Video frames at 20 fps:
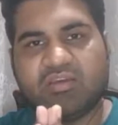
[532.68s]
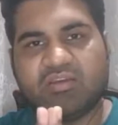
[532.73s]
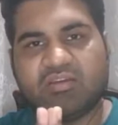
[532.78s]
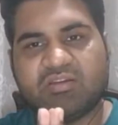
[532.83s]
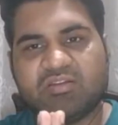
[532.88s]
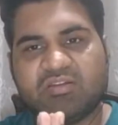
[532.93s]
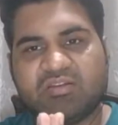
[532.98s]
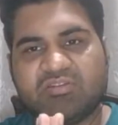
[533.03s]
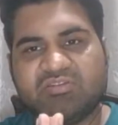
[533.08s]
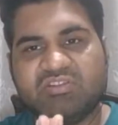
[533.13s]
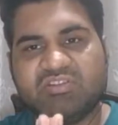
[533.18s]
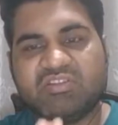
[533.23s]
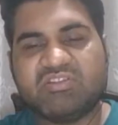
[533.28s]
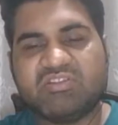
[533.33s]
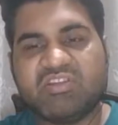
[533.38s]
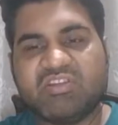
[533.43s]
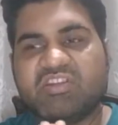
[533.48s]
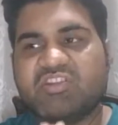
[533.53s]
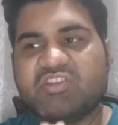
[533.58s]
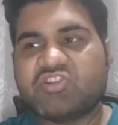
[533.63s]
just an
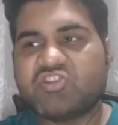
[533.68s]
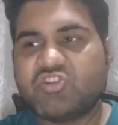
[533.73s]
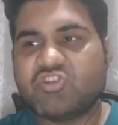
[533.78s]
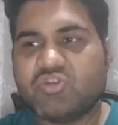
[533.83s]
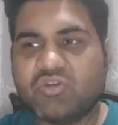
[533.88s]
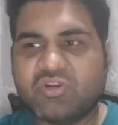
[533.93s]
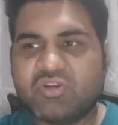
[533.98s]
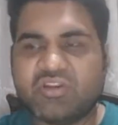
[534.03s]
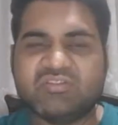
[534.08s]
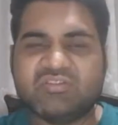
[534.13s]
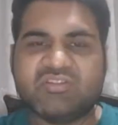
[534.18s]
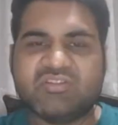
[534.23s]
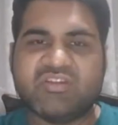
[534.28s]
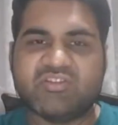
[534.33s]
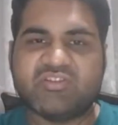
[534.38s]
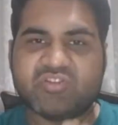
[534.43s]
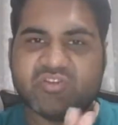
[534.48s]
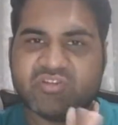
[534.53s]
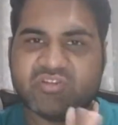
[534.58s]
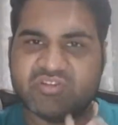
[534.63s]
assurance that your
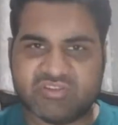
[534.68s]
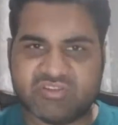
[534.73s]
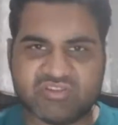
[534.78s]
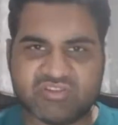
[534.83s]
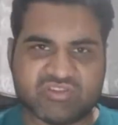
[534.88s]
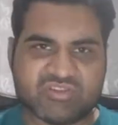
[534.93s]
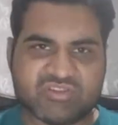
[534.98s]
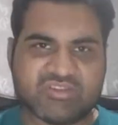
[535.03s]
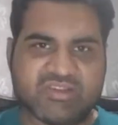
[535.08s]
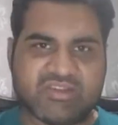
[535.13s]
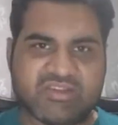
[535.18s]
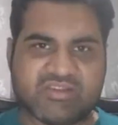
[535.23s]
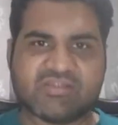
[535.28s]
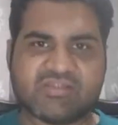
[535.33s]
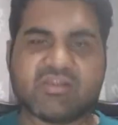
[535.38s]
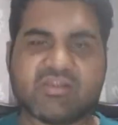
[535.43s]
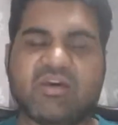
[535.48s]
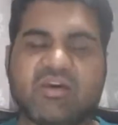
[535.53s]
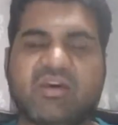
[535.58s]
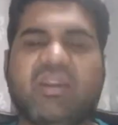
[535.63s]
decision is
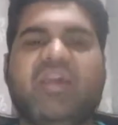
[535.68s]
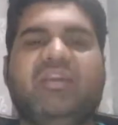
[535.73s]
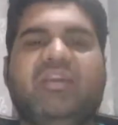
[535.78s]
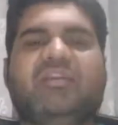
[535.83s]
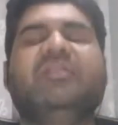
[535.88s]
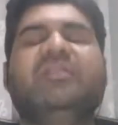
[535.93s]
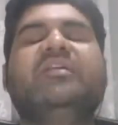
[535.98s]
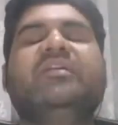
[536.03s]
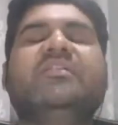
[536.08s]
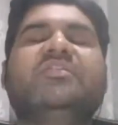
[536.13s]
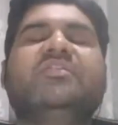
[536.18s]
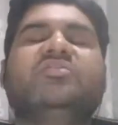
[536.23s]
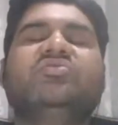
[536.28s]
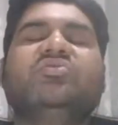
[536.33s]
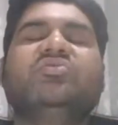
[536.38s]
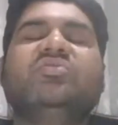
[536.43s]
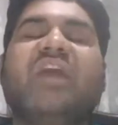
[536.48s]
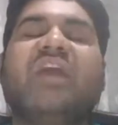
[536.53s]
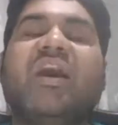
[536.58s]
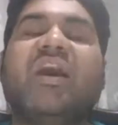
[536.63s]
right.
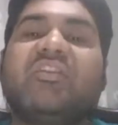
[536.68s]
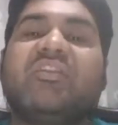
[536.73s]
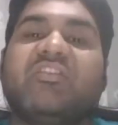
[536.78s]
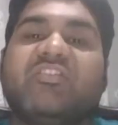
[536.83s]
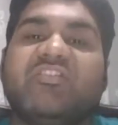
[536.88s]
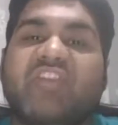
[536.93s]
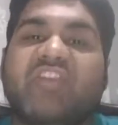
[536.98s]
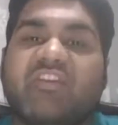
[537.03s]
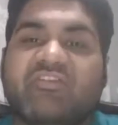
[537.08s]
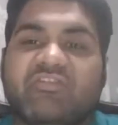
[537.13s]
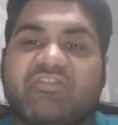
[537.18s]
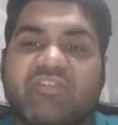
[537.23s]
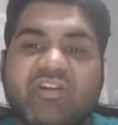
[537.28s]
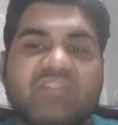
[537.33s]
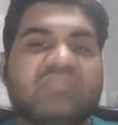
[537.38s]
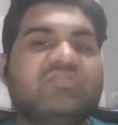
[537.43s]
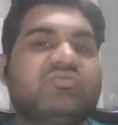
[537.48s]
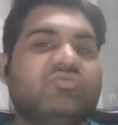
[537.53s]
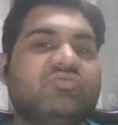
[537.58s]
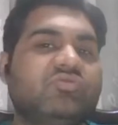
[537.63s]
So that
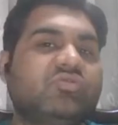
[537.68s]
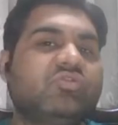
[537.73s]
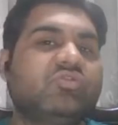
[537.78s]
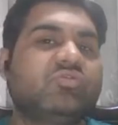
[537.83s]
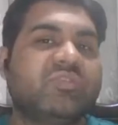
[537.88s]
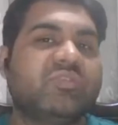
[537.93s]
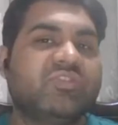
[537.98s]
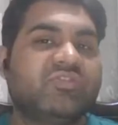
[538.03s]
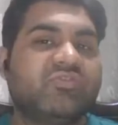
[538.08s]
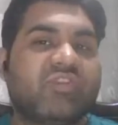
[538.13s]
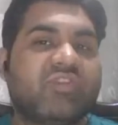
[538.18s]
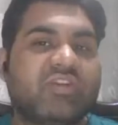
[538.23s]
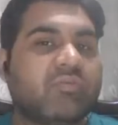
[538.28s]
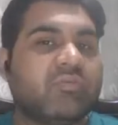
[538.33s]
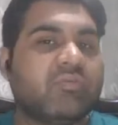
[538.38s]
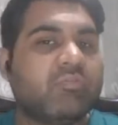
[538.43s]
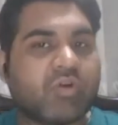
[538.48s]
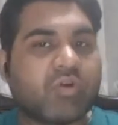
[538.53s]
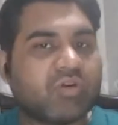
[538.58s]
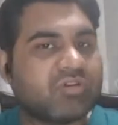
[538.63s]
reference group is very
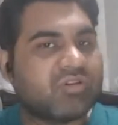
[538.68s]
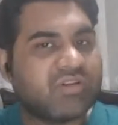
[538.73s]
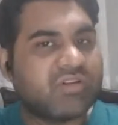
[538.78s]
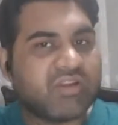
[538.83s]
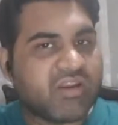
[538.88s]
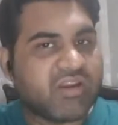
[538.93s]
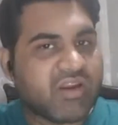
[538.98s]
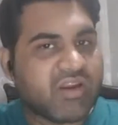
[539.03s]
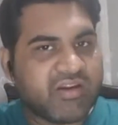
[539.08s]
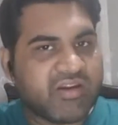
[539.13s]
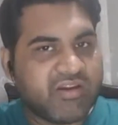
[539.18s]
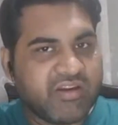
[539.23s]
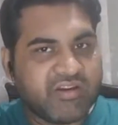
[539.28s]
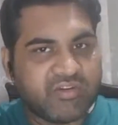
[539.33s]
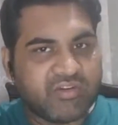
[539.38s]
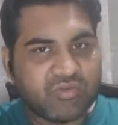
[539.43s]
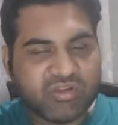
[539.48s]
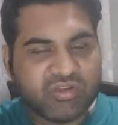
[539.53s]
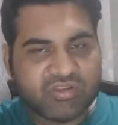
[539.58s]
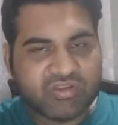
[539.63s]
important in our
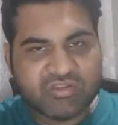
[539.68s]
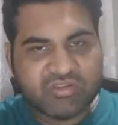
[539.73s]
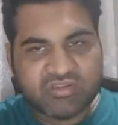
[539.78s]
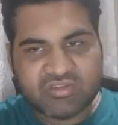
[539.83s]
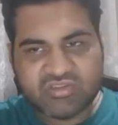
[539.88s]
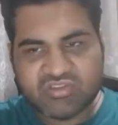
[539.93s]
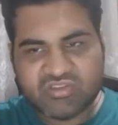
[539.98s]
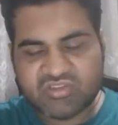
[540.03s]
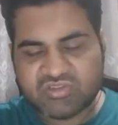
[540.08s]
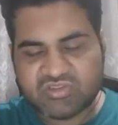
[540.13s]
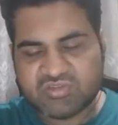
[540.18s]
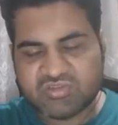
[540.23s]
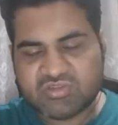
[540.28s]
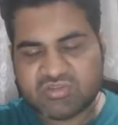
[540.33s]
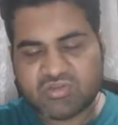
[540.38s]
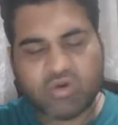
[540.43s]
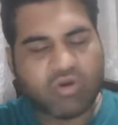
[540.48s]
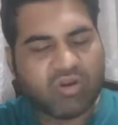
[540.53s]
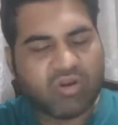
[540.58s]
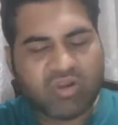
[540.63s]
day-to-day decisions,
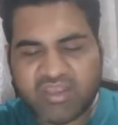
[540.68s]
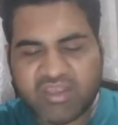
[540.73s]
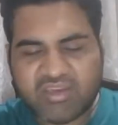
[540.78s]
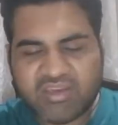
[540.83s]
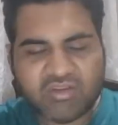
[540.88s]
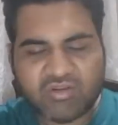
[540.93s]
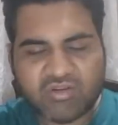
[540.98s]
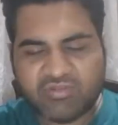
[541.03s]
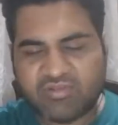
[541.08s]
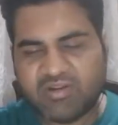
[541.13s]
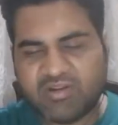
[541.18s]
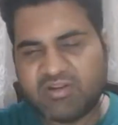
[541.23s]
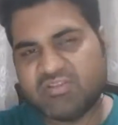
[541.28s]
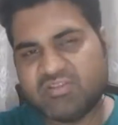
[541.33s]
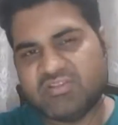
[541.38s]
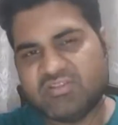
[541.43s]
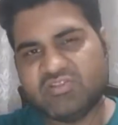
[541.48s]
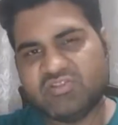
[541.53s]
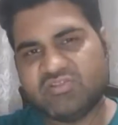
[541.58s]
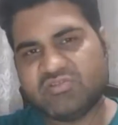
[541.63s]
or any of our
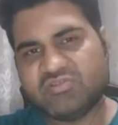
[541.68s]
decisions,